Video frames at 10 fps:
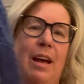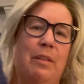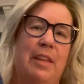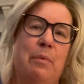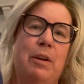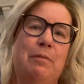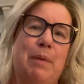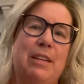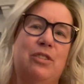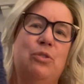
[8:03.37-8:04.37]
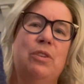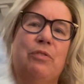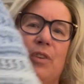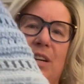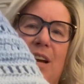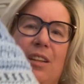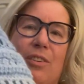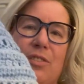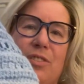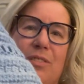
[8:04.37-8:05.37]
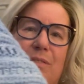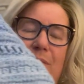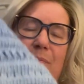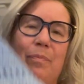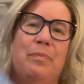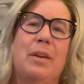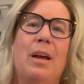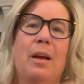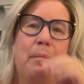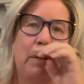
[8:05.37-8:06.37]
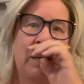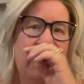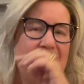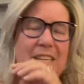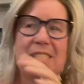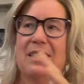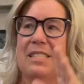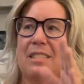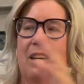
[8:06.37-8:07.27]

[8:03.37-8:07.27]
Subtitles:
they would have been 2 different colors because